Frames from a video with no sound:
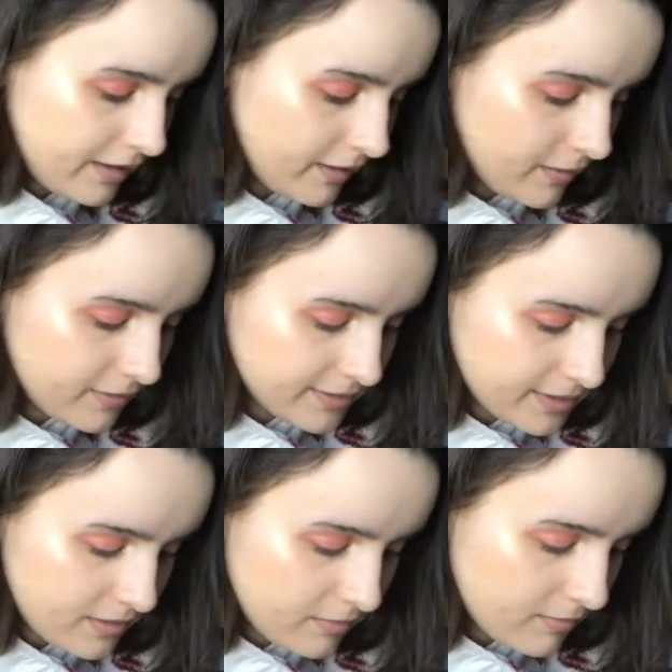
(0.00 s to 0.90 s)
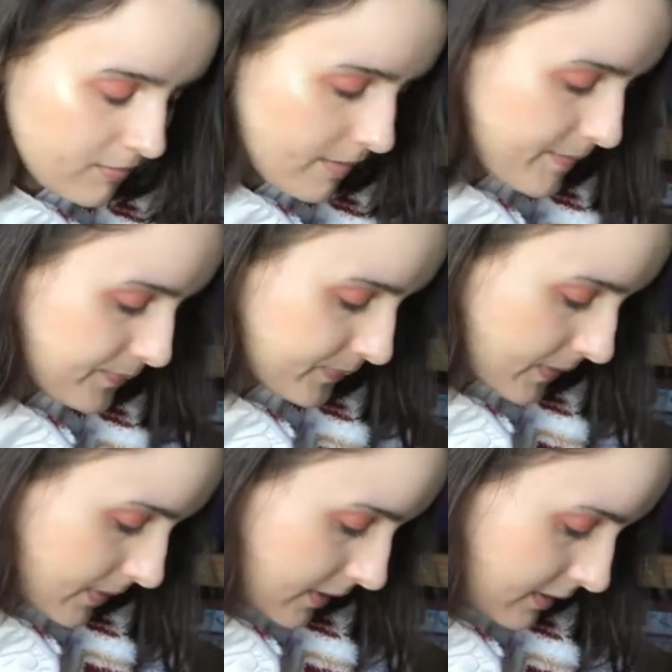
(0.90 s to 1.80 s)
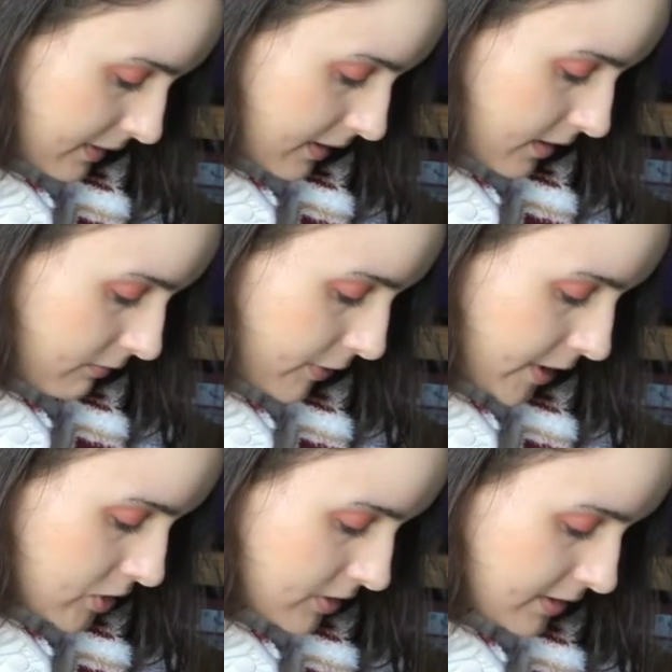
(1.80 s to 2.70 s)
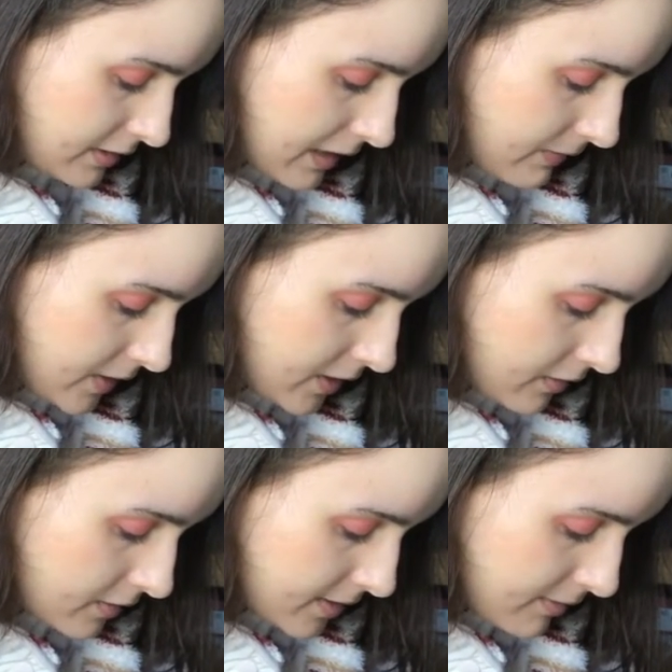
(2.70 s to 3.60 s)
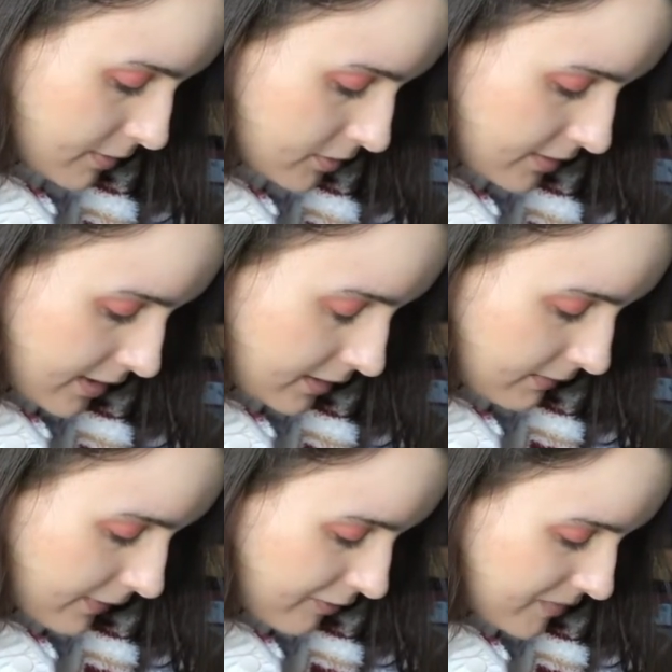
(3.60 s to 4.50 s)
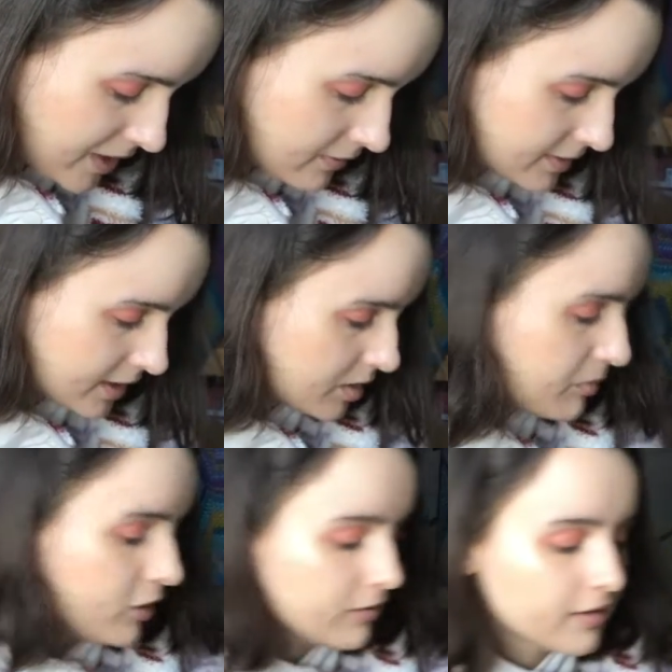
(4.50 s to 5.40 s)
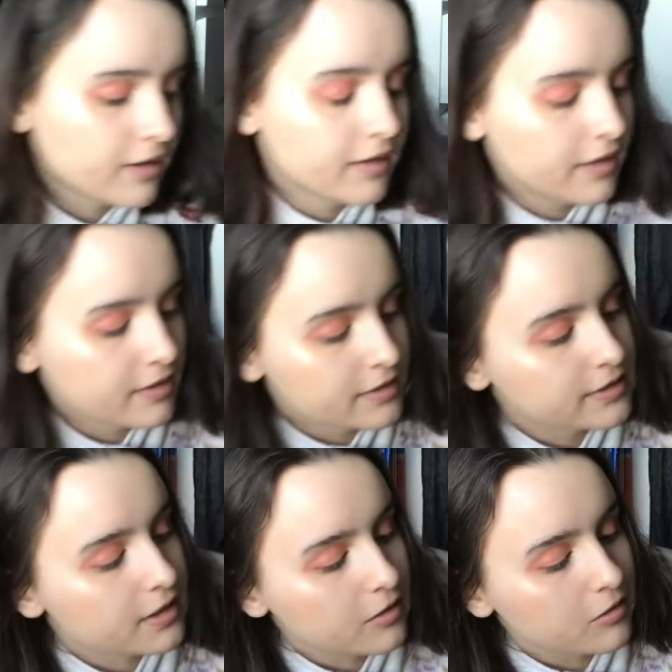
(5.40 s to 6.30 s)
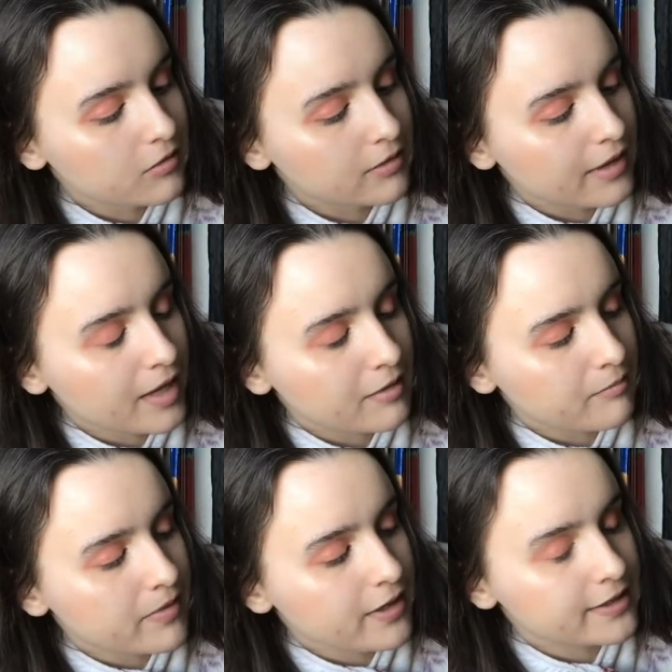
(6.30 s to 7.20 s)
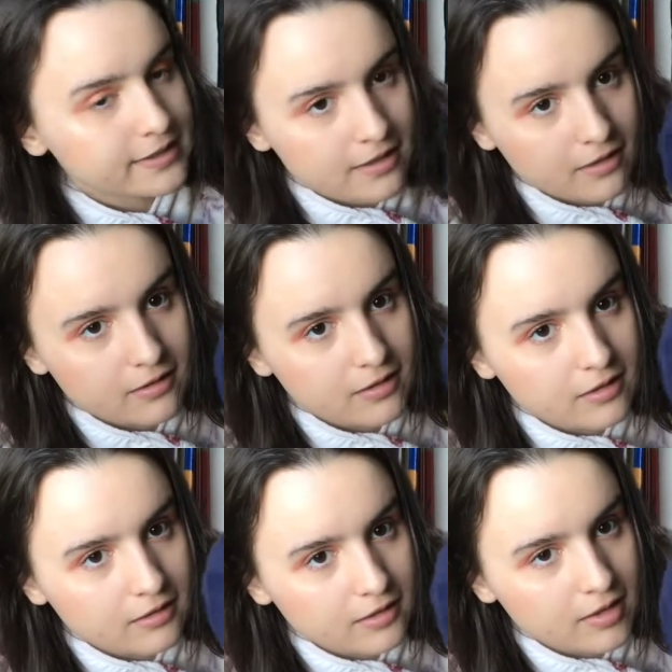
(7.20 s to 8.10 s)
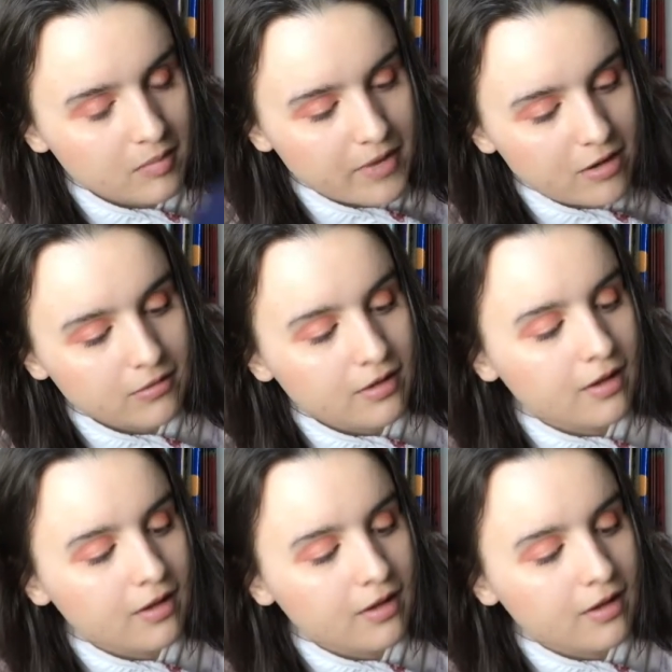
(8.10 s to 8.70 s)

they're also 311 yards, 285 meters in a ball. So that makes a good amount.